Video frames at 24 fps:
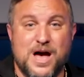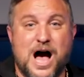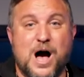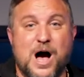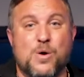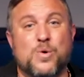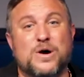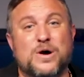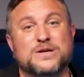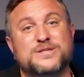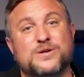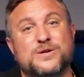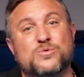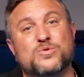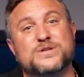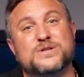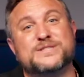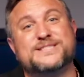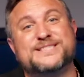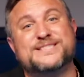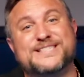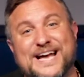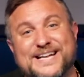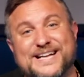I wasn't
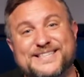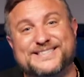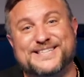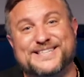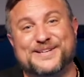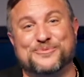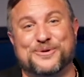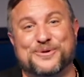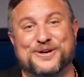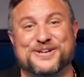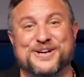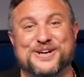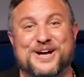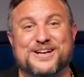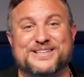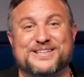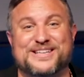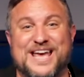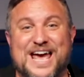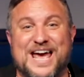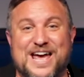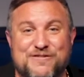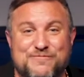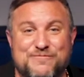resenting what God
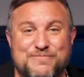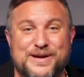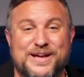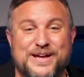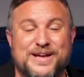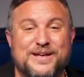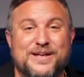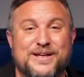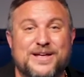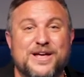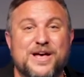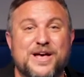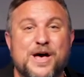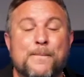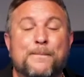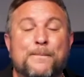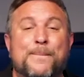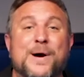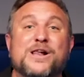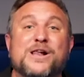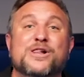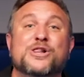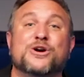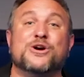gave me
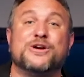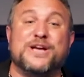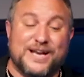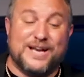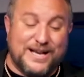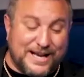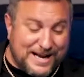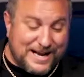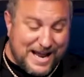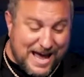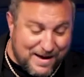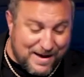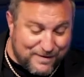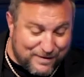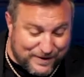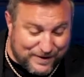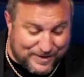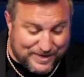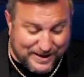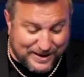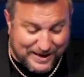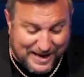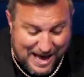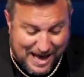by looking at
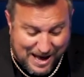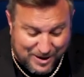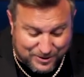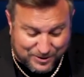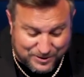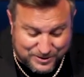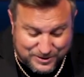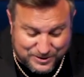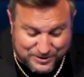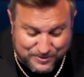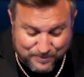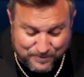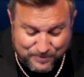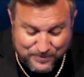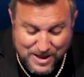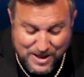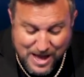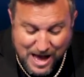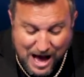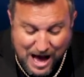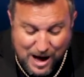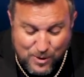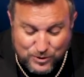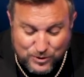everything else.
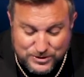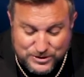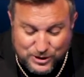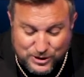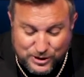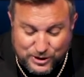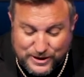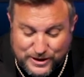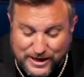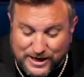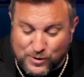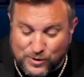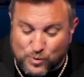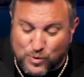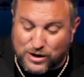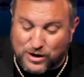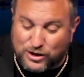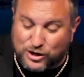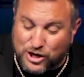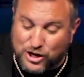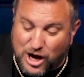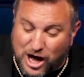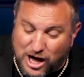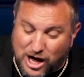I was looking at
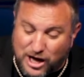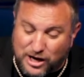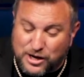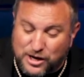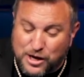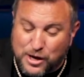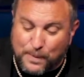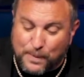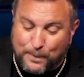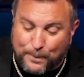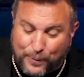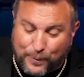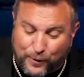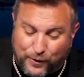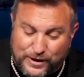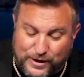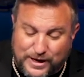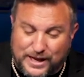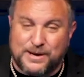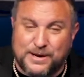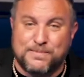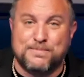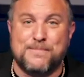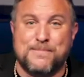what God
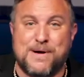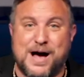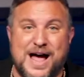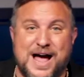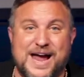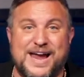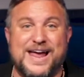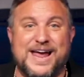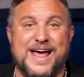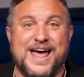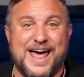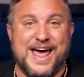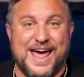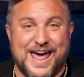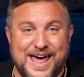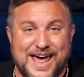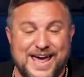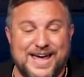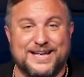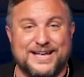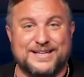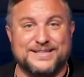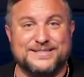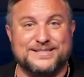put in my
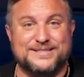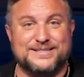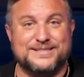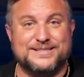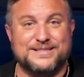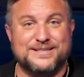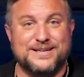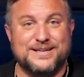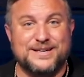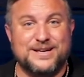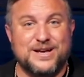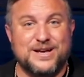hands.